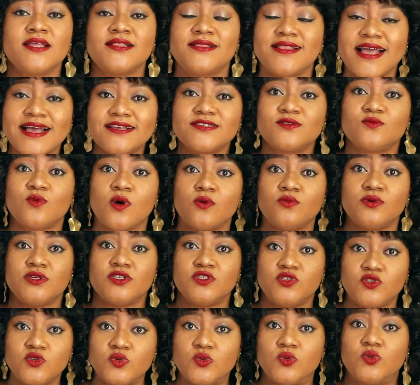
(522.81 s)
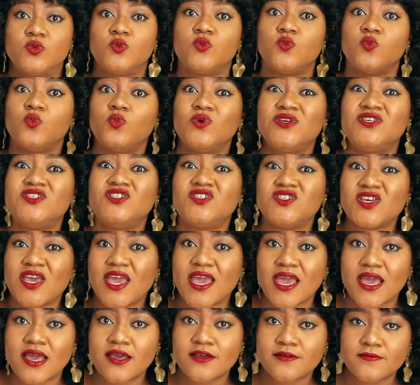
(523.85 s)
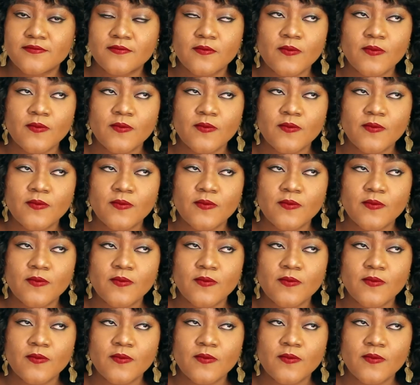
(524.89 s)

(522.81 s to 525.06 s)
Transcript: That's what we do. We share.